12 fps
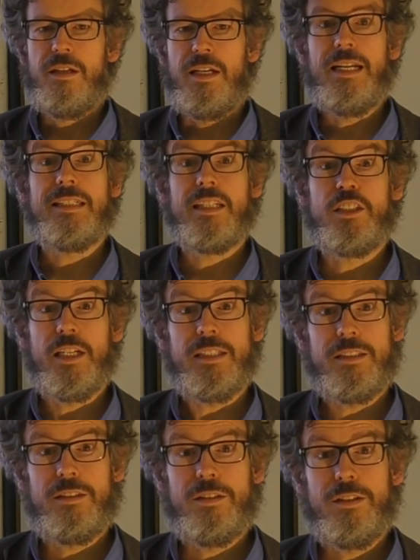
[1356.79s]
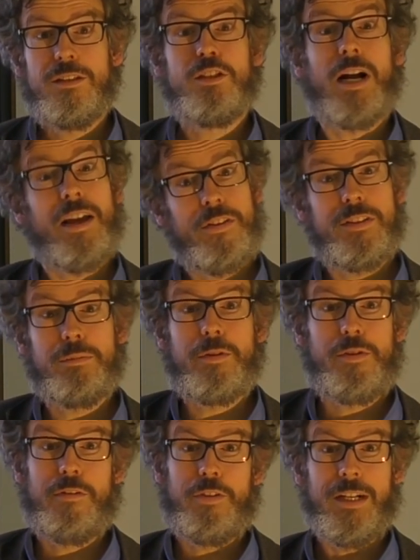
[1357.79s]
And I suggest, try this
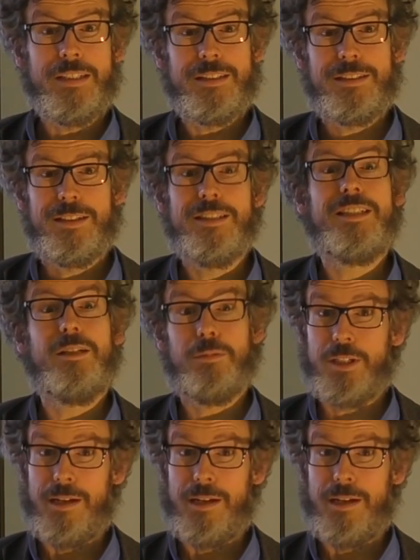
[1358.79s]
with your friends and see what